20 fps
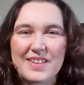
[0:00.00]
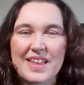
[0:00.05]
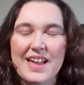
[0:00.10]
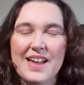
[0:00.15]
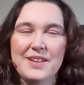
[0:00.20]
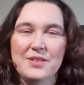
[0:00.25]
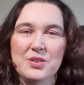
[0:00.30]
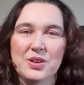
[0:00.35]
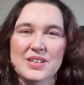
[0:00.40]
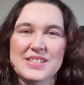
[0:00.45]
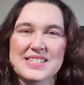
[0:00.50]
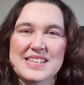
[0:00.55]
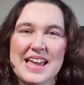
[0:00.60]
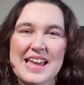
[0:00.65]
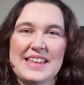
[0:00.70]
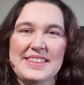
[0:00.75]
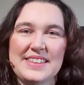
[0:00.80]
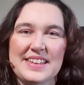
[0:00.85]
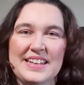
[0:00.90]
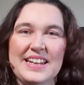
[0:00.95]
And not
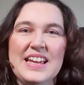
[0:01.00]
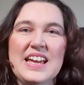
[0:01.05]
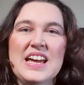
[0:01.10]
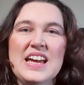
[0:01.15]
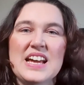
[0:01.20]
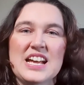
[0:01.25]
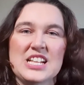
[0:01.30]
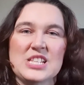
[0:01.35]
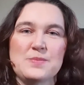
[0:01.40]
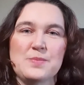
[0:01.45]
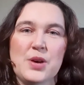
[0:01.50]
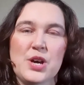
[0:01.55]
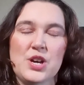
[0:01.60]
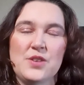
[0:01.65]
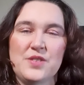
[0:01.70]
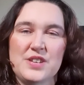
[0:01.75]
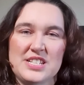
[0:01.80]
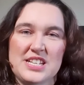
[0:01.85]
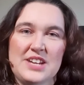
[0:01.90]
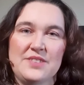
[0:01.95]
saying that it's
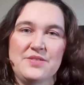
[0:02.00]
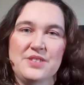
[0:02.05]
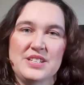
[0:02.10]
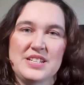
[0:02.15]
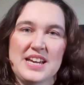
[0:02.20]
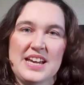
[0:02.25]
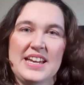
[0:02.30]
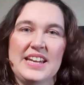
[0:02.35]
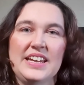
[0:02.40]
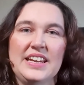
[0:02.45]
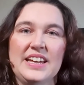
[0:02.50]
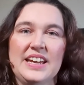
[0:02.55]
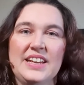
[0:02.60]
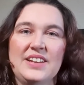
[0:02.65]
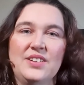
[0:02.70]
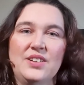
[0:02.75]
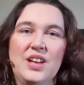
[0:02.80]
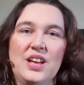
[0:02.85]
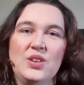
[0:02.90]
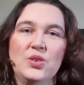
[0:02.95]
perfect every day
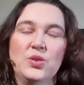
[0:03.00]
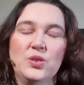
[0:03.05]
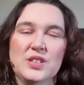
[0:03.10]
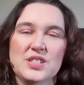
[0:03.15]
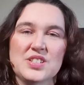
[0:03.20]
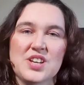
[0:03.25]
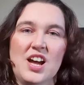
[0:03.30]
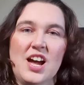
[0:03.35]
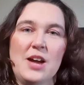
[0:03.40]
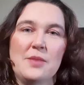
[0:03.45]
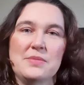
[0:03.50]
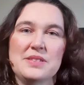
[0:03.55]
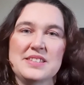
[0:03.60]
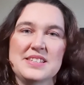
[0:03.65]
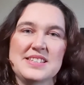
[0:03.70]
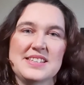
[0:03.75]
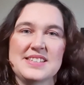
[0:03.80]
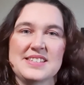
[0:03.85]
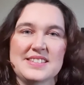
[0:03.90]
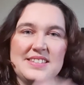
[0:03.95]
and all the time, and this
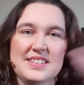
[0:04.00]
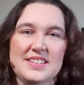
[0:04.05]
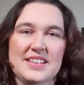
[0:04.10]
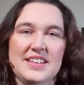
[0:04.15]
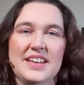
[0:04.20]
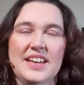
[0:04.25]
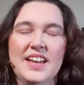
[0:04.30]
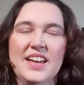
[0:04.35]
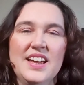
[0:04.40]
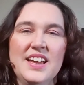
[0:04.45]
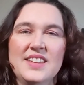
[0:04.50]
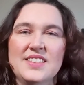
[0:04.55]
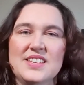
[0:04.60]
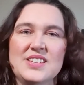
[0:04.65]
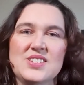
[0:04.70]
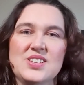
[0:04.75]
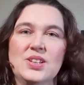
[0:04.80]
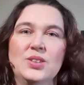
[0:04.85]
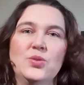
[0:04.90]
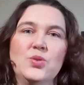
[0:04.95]
isn't the
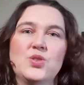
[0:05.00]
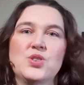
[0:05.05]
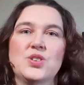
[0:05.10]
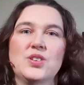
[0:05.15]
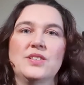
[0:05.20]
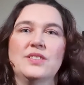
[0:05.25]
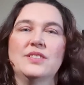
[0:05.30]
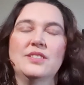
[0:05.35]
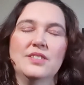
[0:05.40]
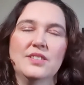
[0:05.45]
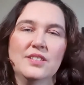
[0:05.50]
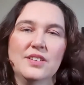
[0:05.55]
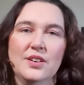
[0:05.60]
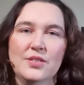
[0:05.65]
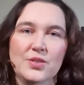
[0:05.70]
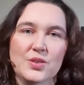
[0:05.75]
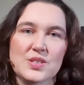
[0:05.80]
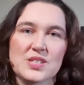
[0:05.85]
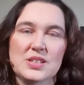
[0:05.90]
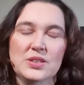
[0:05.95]
solution of
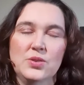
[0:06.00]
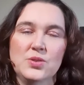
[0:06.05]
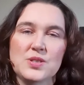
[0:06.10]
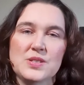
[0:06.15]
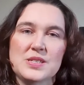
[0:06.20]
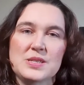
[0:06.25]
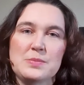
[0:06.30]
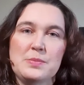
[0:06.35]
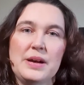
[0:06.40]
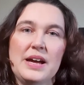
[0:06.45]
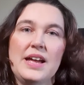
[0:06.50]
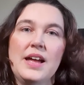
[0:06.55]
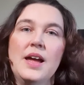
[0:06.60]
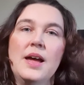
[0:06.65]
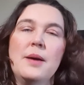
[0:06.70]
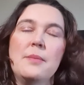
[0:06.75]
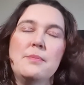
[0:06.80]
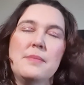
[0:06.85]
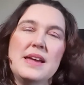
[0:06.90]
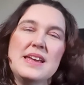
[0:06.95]
all solutions, but
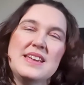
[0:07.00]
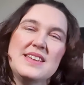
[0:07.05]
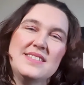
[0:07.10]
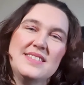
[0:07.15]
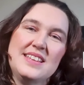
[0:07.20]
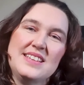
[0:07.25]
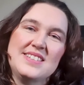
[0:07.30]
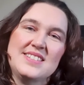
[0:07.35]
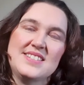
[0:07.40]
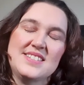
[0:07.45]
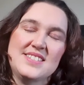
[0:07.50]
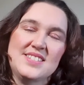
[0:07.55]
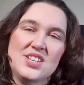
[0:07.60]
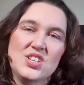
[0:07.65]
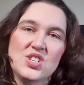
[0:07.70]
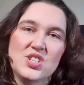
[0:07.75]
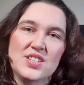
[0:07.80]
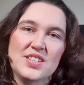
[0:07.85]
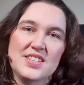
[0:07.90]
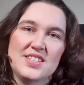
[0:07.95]
making these
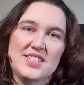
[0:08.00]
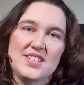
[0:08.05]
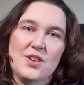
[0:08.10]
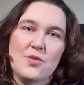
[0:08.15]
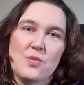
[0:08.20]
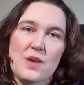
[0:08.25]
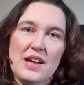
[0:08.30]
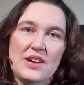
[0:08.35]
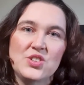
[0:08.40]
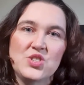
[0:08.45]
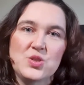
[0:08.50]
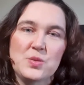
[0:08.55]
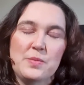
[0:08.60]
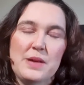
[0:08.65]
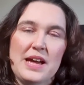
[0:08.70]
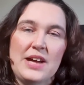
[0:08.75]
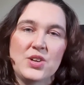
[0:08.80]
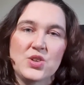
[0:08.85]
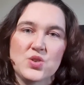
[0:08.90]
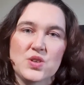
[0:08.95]
decisions around your
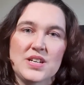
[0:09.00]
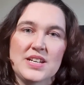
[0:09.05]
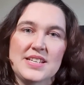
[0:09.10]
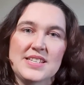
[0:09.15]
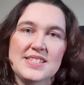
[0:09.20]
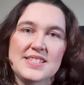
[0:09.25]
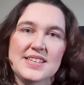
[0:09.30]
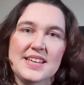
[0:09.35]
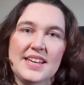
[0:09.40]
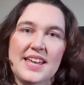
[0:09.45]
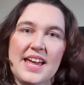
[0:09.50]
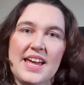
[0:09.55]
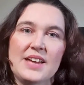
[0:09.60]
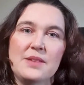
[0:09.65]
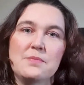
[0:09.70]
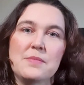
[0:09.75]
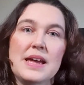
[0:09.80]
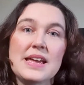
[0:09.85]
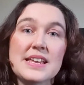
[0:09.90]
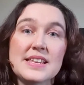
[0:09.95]
boundaries, okay?
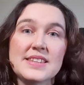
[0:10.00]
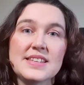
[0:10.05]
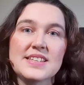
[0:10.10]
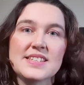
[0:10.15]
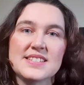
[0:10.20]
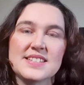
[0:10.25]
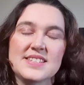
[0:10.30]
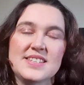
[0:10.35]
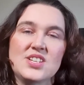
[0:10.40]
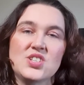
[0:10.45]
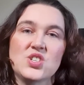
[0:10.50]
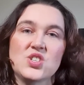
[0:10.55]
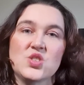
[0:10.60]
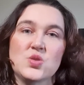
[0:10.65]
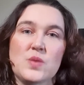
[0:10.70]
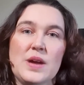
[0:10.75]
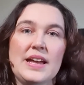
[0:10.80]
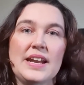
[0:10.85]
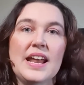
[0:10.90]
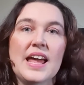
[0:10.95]
Making these decisions
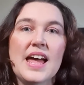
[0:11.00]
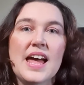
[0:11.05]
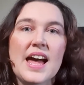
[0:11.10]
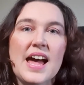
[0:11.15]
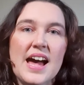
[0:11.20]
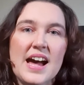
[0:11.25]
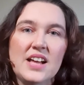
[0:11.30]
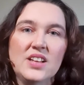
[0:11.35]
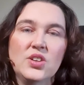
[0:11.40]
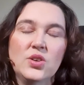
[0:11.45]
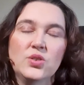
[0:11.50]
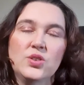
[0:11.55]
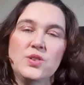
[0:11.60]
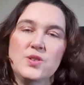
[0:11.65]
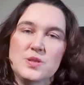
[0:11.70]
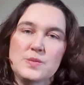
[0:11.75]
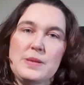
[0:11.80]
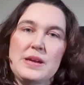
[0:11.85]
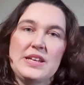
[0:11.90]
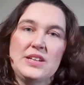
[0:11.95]
around how long you
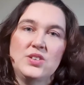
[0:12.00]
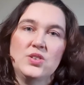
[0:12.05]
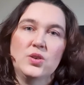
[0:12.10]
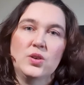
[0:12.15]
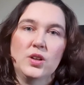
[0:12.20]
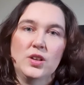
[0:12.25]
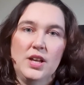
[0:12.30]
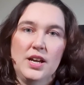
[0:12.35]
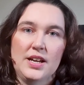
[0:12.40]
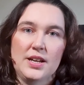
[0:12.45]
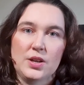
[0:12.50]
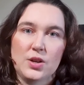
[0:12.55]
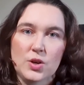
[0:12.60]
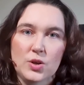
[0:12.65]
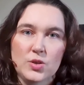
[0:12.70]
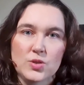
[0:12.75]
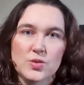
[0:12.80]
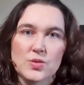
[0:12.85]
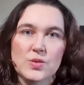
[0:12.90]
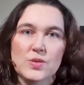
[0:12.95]
spend on client
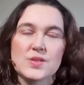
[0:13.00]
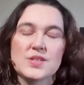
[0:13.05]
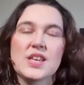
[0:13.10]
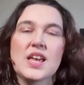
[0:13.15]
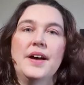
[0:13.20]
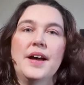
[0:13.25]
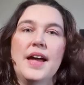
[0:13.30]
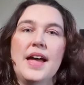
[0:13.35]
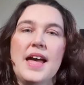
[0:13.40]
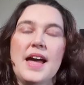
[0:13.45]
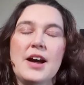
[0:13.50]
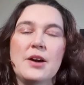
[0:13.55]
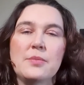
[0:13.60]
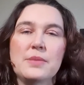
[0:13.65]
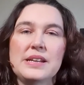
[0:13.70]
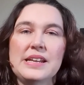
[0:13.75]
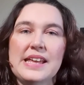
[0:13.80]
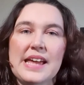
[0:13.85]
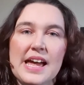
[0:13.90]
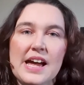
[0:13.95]
calls, how
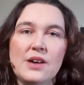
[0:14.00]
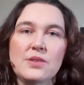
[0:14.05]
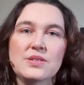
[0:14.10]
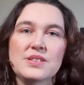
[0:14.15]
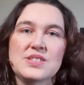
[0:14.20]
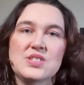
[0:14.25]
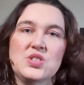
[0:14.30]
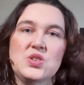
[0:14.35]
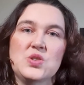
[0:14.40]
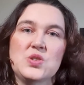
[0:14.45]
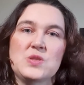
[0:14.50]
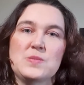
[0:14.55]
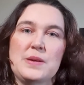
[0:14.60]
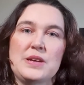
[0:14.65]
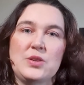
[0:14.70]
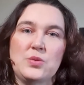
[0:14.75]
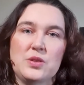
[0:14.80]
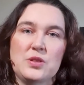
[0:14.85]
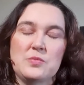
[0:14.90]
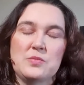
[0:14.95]
many hours do you spend
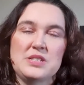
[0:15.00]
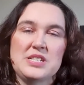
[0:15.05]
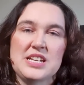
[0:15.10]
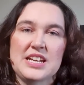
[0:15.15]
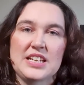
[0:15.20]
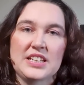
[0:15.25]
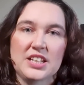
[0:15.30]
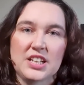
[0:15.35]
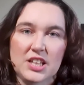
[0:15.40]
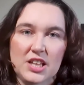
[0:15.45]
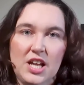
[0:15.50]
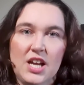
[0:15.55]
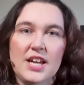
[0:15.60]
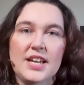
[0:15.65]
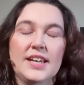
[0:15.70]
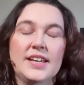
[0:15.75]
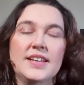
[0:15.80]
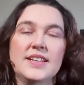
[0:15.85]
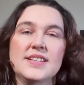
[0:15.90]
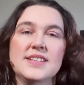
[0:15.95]
with a particular
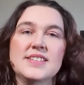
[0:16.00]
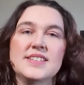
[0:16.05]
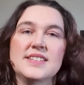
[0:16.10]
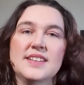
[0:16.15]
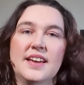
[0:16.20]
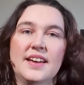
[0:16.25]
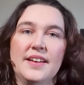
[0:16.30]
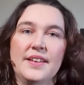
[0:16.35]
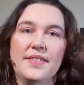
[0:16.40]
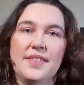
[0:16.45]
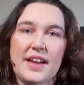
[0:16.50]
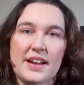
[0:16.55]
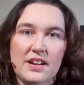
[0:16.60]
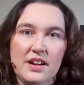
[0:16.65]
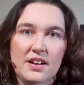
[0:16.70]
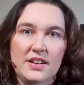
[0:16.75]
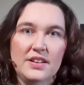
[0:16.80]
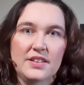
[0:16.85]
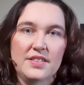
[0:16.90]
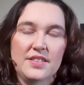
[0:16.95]
client, that
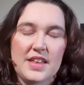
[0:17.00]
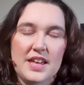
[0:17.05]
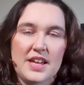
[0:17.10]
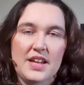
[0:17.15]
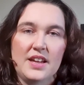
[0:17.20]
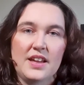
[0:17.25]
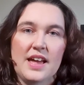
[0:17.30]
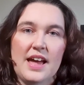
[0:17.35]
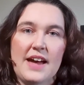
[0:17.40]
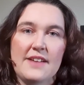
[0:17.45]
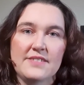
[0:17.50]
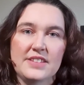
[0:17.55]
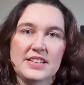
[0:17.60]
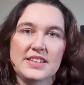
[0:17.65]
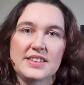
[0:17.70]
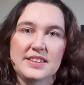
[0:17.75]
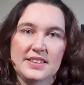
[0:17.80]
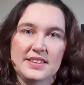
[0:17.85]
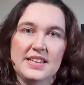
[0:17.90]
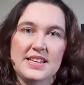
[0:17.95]
kind of thing.
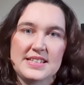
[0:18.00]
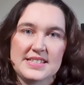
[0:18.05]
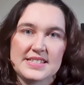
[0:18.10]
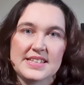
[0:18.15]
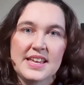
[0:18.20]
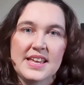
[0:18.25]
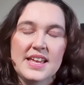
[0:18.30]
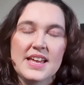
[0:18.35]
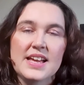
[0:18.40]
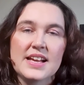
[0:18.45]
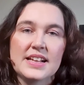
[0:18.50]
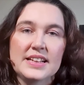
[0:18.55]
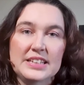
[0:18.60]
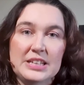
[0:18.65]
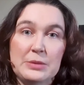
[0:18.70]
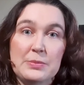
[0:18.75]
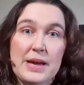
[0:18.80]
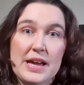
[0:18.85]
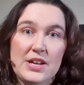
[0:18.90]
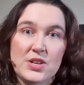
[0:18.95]
Having these clear
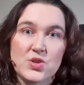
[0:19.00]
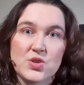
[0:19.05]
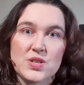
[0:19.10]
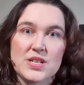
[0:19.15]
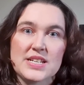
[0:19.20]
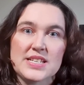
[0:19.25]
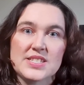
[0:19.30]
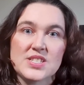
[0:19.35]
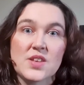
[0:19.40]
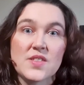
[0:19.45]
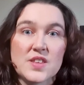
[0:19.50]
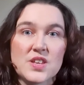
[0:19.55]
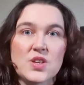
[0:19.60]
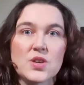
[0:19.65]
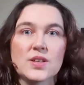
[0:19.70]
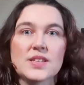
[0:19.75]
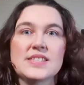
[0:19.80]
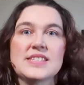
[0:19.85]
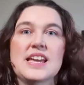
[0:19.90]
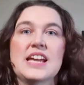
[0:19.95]
boundaries so that you
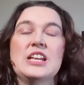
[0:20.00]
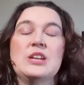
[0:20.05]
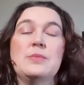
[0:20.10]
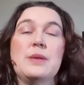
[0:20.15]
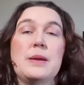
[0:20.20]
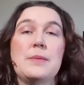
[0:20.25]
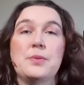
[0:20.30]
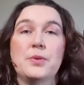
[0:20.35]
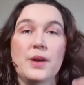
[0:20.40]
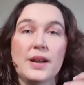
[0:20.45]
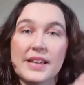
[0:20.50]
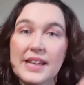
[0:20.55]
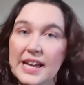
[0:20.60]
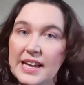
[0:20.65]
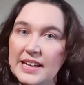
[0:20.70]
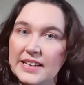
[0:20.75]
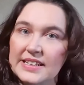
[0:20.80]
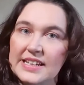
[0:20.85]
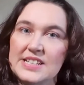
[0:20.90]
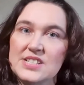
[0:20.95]
can say to people, okay,
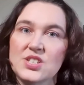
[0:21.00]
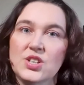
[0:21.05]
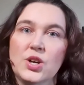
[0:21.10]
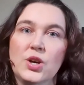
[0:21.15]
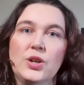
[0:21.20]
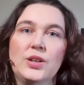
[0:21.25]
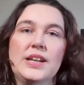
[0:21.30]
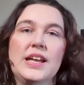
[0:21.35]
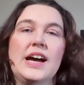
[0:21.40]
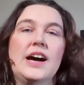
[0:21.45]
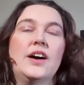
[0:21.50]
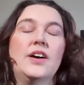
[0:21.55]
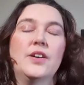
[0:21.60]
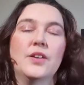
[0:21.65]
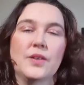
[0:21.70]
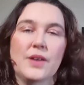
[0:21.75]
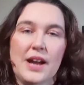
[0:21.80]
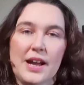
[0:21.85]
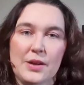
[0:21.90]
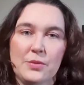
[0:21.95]
I need to go now, all
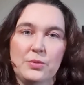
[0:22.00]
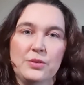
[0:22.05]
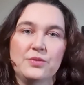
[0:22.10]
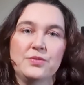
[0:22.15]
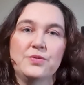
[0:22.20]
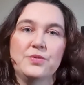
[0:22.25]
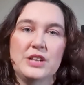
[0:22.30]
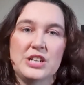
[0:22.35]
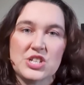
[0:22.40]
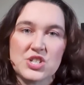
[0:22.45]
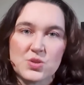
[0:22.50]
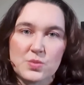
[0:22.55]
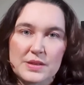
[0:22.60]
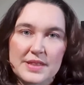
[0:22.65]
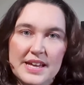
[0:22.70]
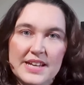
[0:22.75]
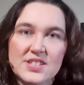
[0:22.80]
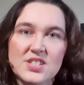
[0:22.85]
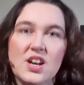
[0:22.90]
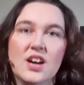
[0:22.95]
right, we've finished with
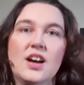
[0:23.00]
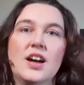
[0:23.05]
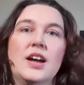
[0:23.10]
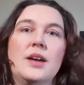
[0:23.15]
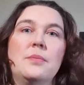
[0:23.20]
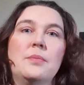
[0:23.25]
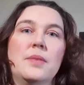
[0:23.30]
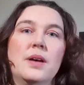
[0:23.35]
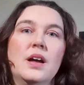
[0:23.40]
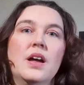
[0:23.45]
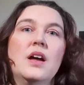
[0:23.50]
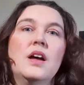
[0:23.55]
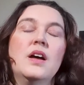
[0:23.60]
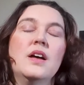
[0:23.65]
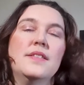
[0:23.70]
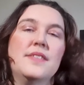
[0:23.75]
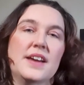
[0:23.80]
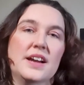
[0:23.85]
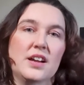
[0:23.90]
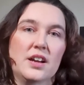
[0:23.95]
our time,
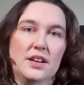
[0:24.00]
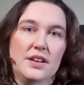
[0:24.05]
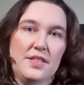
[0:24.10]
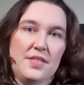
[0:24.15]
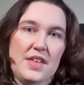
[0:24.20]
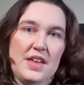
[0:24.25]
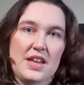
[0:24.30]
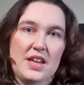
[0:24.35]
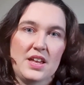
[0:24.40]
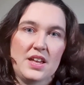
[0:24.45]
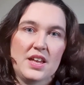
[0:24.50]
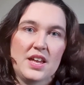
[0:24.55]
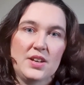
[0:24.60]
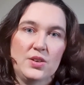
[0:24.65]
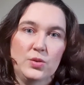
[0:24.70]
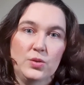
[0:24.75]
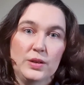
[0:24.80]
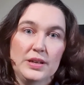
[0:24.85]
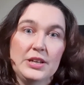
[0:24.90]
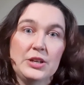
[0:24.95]
that kind of thing can
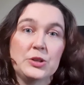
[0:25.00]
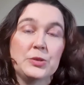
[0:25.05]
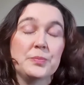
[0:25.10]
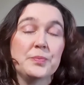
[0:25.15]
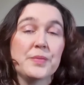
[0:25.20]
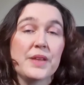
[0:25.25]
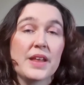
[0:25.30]
all help.